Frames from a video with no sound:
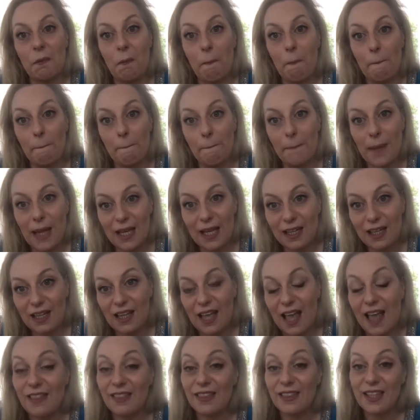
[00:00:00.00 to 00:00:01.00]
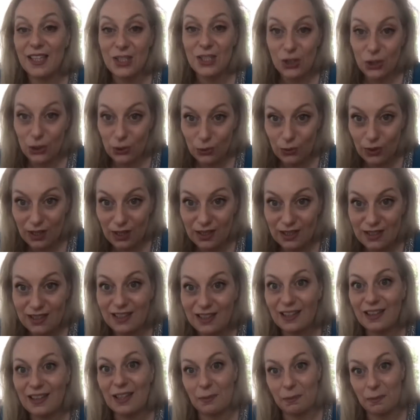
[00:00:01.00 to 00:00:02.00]
many, and these students,
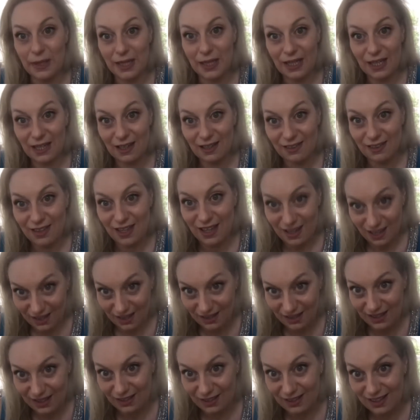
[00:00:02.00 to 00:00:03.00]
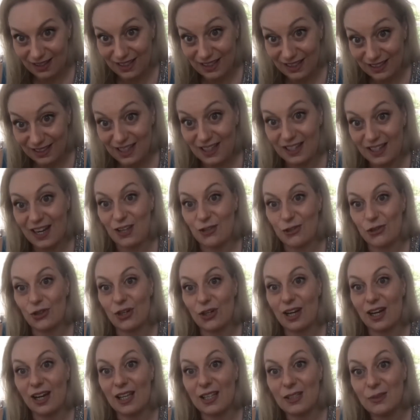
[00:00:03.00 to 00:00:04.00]
they bring their
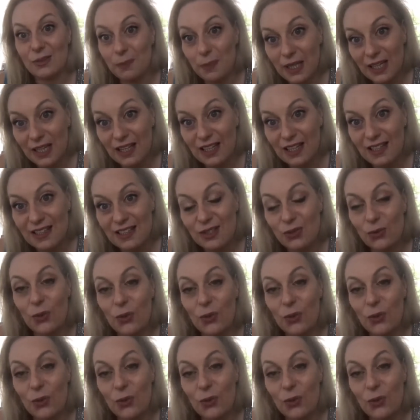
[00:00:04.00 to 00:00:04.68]
international experience.